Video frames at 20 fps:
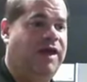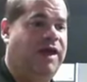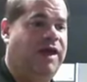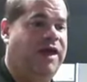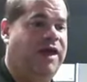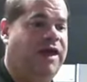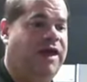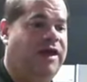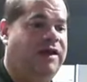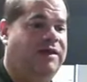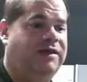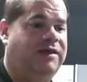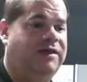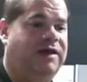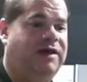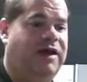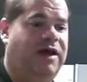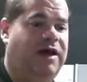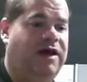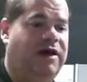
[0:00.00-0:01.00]
and
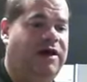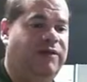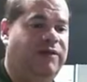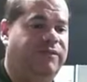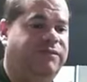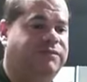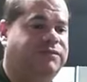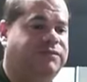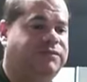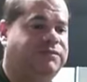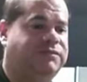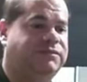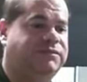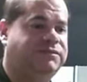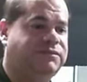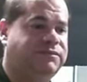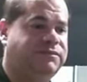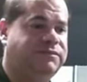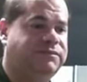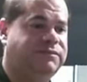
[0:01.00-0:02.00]
um,
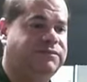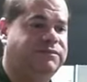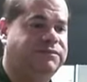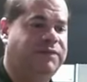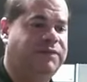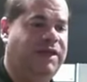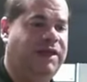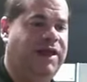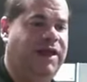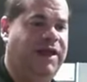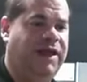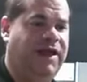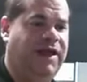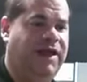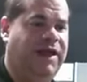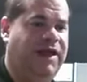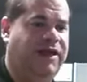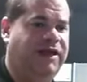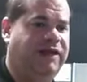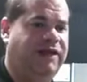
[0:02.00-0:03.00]
it,
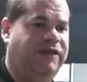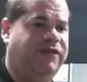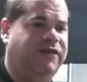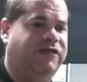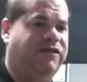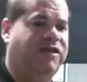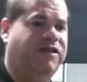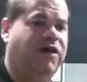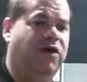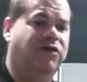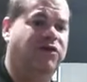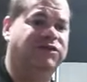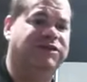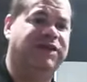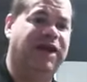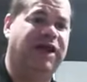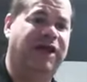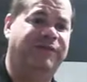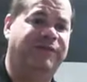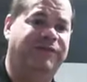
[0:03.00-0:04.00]
it is those
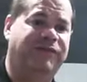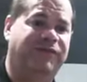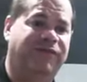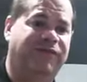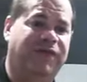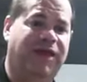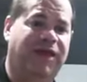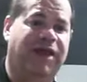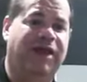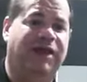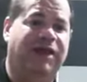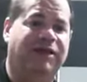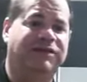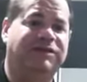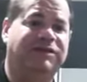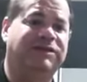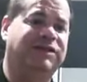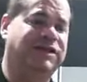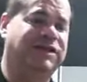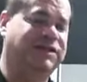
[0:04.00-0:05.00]
types of
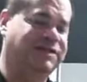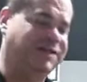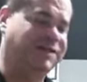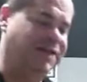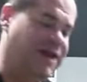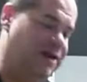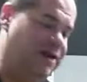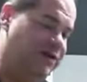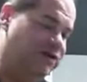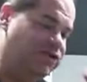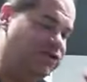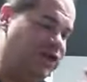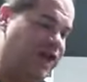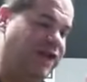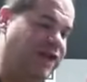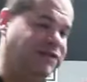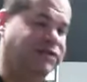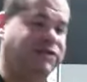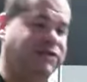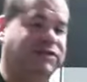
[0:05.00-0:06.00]
things, these little
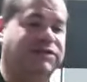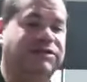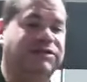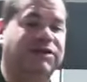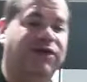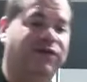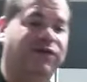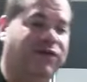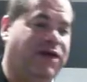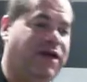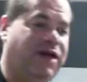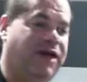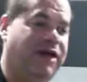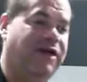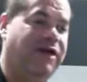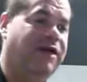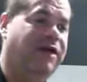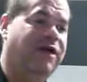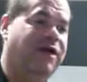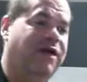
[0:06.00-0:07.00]
changes,
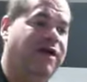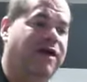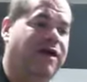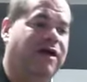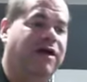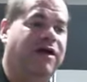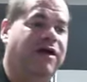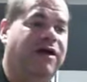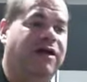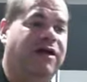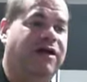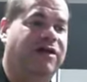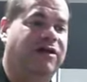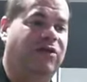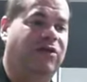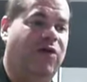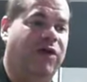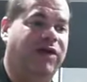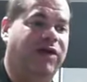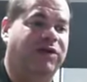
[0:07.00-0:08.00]
okay,
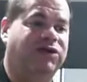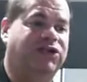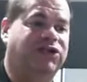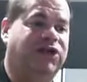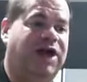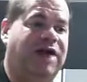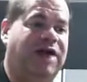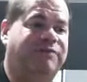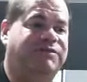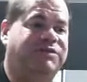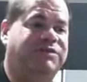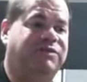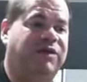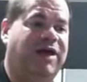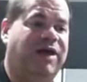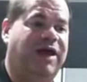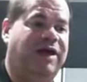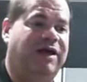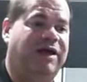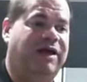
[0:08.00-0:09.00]
Loyal Shops
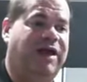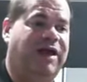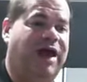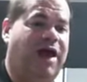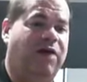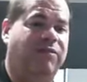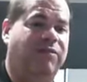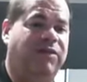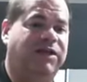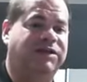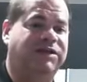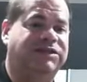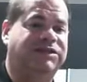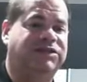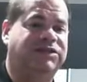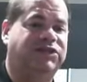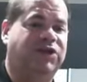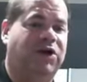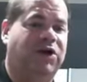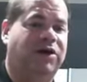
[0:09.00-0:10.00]
and how
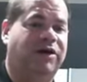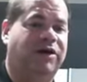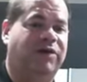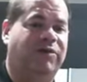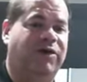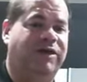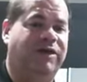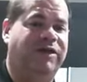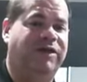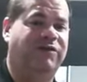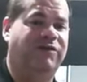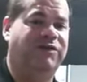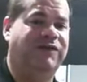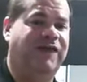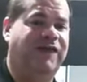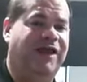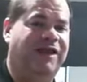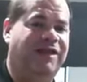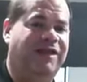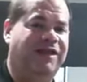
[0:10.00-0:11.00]
Melissa started with it
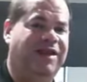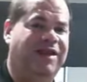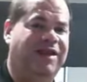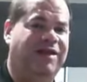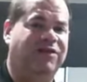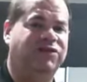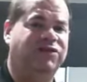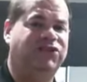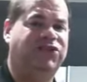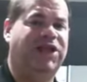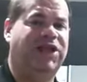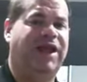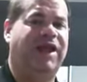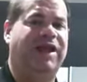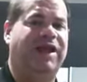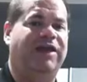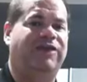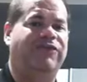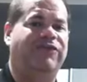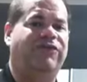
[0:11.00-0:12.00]
was a little
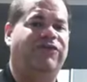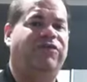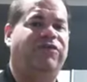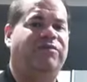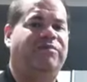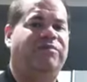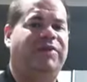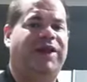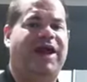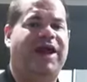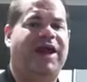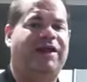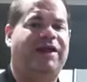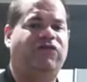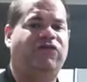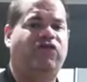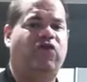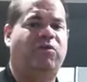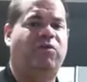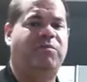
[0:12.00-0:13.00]
change, but had
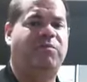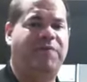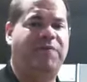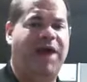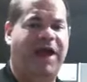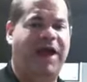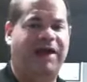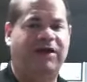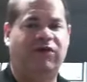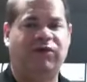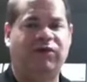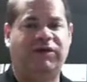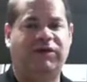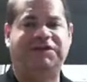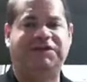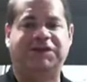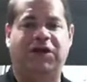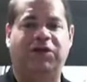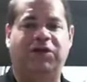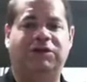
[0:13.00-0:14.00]
a dramatic
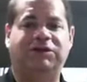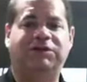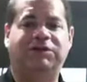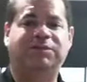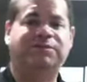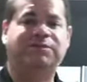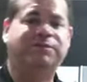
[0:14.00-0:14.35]
result.